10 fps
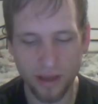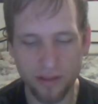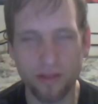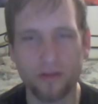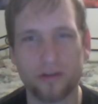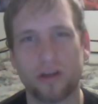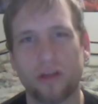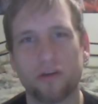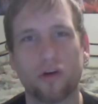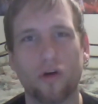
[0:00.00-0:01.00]
then there's this
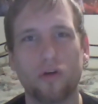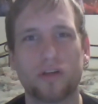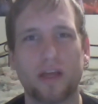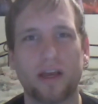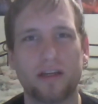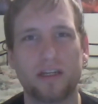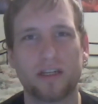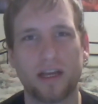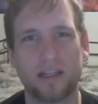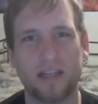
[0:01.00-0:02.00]
other girl who's like,
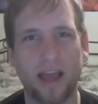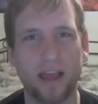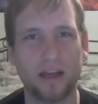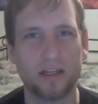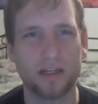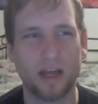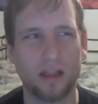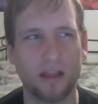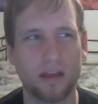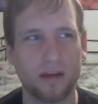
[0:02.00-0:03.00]
she's like a tank, she's
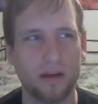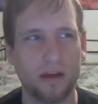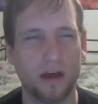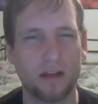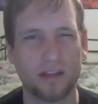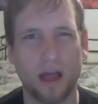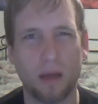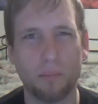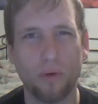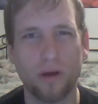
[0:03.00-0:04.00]
kind of like a
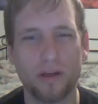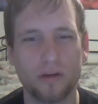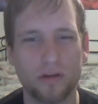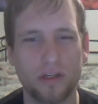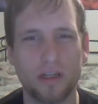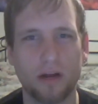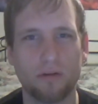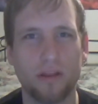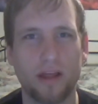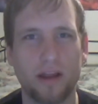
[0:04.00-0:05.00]
tomboy, so she's not
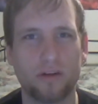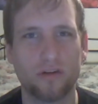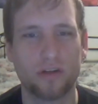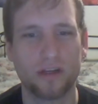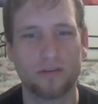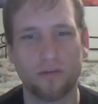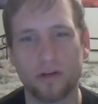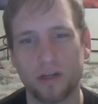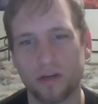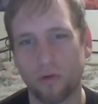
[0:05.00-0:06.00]
really that interesting as far
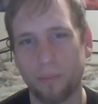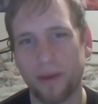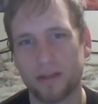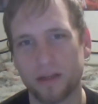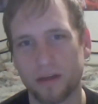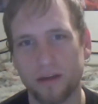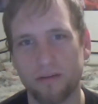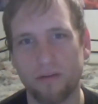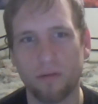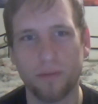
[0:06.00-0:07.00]
as like romantic
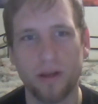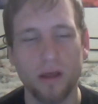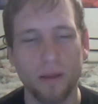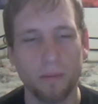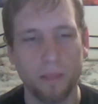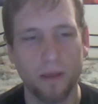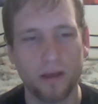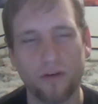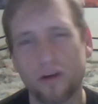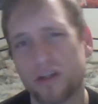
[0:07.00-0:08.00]
involvement.
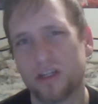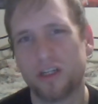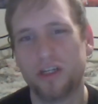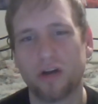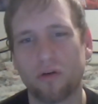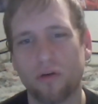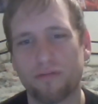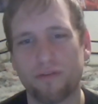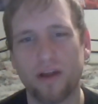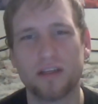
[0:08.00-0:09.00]
As far as just general
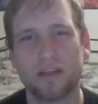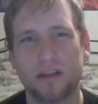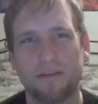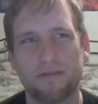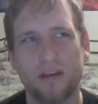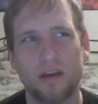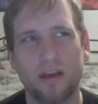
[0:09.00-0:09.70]
friends and stuff,